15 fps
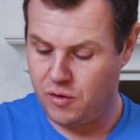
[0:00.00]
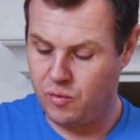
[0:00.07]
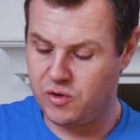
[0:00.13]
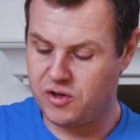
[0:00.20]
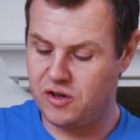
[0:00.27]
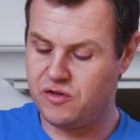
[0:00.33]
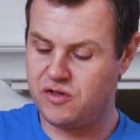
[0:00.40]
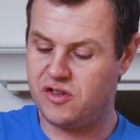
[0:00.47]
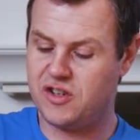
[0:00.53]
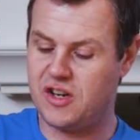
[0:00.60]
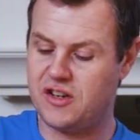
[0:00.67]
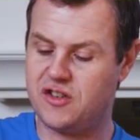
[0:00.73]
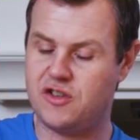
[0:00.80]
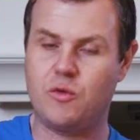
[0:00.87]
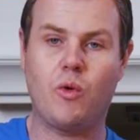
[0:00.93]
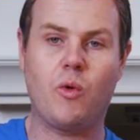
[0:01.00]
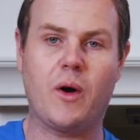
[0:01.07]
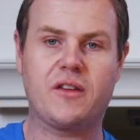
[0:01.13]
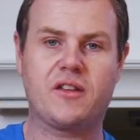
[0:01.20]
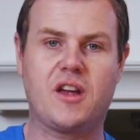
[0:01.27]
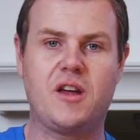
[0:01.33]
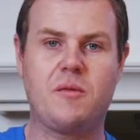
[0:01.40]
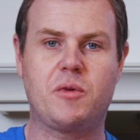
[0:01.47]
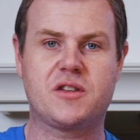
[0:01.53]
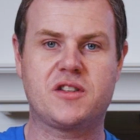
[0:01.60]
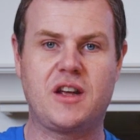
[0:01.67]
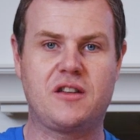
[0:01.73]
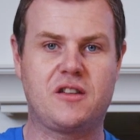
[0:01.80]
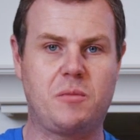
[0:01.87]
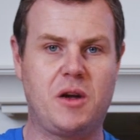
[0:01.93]
We do suggest you always keep 1
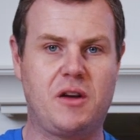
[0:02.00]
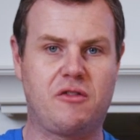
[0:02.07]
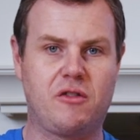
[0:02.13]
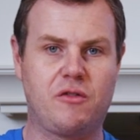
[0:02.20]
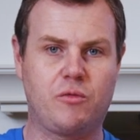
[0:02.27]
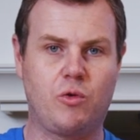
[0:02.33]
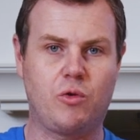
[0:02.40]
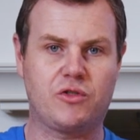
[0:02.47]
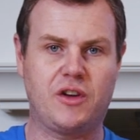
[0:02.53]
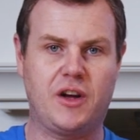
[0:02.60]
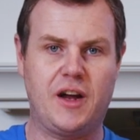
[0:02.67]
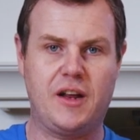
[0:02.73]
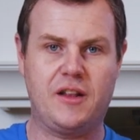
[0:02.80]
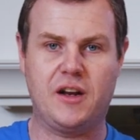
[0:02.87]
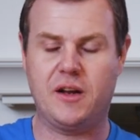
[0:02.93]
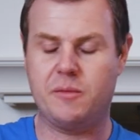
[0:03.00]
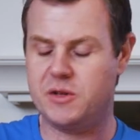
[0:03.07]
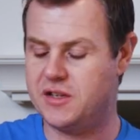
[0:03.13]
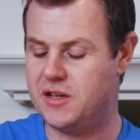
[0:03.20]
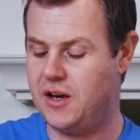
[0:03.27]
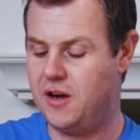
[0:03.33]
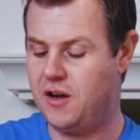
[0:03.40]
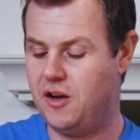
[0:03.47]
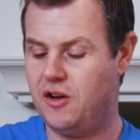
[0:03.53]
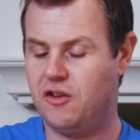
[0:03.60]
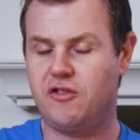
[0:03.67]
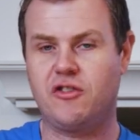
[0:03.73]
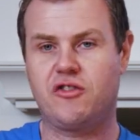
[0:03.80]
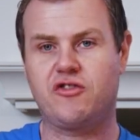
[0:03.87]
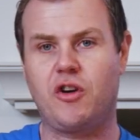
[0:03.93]
centimetre of water in the Liberty
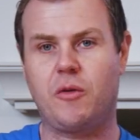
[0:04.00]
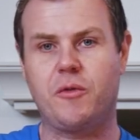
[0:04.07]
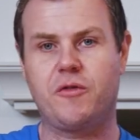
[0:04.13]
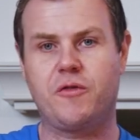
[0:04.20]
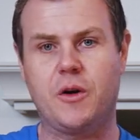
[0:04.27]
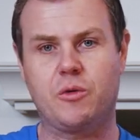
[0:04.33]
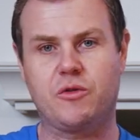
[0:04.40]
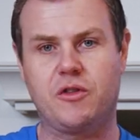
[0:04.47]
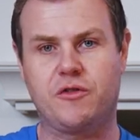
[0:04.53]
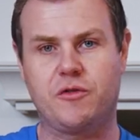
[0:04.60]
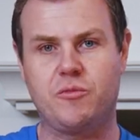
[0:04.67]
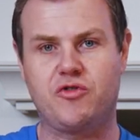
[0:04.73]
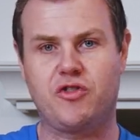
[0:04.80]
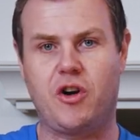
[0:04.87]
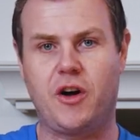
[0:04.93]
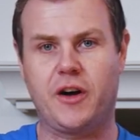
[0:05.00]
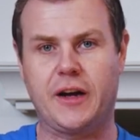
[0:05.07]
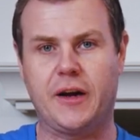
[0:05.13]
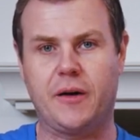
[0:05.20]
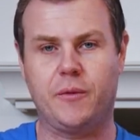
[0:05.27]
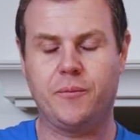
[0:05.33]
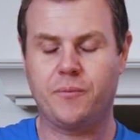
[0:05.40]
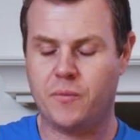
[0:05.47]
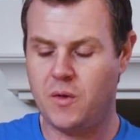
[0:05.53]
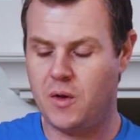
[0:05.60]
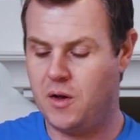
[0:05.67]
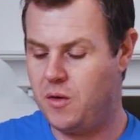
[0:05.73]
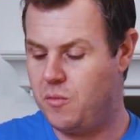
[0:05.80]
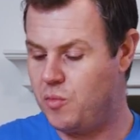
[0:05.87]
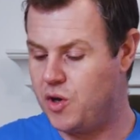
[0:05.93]
to stop the filter from drying out,
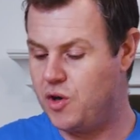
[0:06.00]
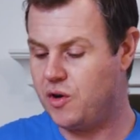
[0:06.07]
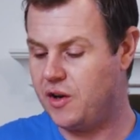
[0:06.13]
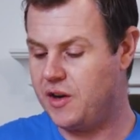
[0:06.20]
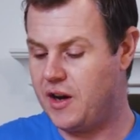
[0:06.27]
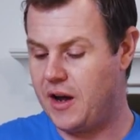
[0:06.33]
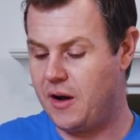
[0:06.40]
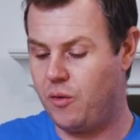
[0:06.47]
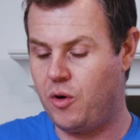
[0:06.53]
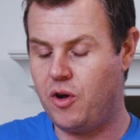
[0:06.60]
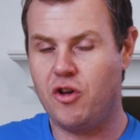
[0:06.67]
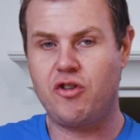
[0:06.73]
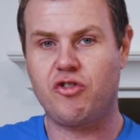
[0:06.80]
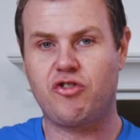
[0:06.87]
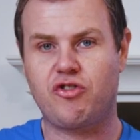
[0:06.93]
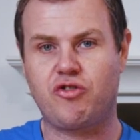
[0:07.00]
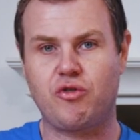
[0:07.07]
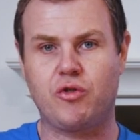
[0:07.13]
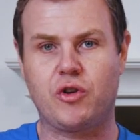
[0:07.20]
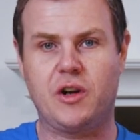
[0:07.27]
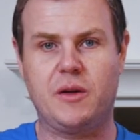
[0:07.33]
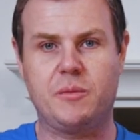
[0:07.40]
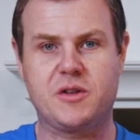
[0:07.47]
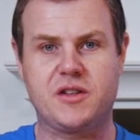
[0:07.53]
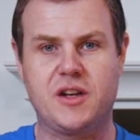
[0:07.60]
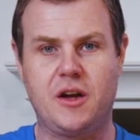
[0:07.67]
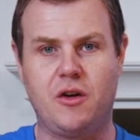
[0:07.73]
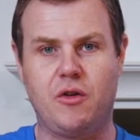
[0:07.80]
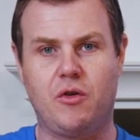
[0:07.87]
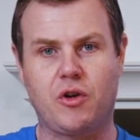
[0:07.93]
but you can now store your
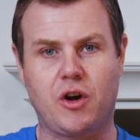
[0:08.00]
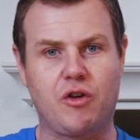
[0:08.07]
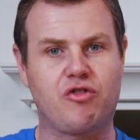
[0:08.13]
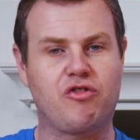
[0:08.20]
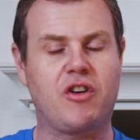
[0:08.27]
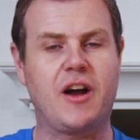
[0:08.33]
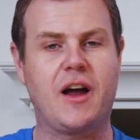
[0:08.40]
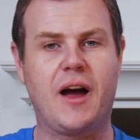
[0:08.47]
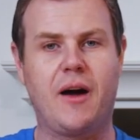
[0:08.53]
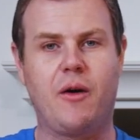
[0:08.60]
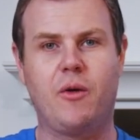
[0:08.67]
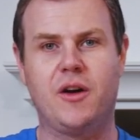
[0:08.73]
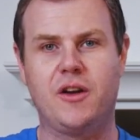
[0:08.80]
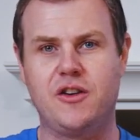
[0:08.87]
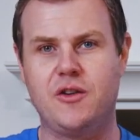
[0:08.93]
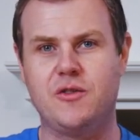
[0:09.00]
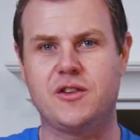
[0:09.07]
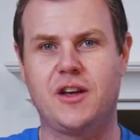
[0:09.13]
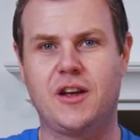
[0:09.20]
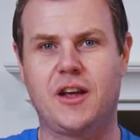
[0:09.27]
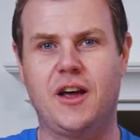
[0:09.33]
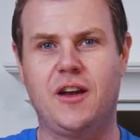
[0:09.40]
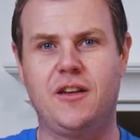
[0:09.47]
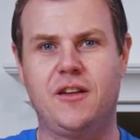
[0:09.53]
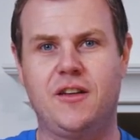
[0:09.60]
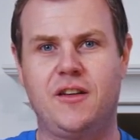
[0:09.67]
Liberty or go straight out and use it again.